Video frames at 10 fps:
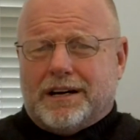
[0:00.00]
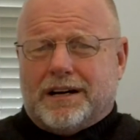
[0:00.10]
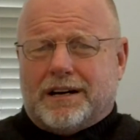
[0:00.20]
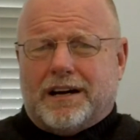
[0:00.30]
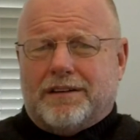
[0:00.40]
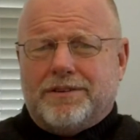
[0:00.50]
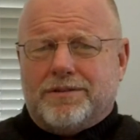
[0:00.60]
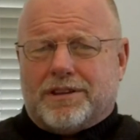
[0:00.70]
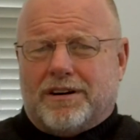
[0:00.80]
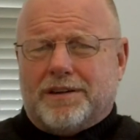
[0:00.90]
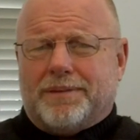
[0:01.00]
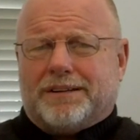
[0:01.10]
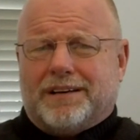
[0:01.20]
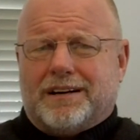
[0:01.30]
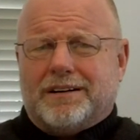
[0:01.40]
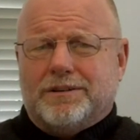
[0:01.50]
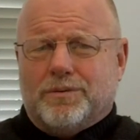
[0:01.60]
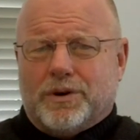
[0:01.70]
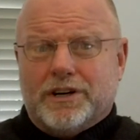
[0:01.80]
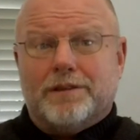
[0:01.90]
Have you thought about that? Are you
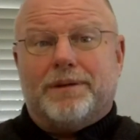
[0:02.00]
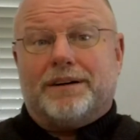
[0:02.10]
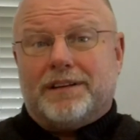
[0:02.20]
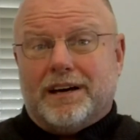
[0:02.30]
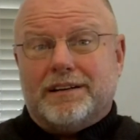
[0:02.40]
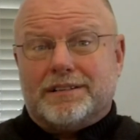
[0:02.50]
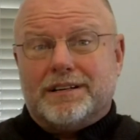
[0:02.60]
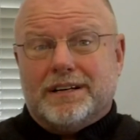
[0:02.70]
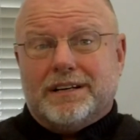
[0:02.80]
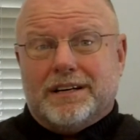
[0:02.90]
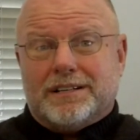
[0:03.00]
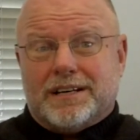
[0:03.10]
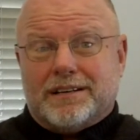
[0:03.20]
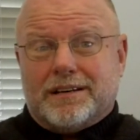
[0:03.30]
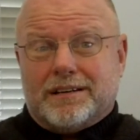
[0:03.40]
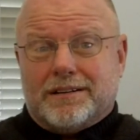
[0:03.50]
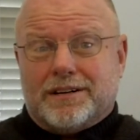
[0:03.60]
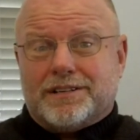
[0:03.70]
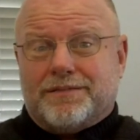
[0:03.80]
worried about that? Is that, you know, because if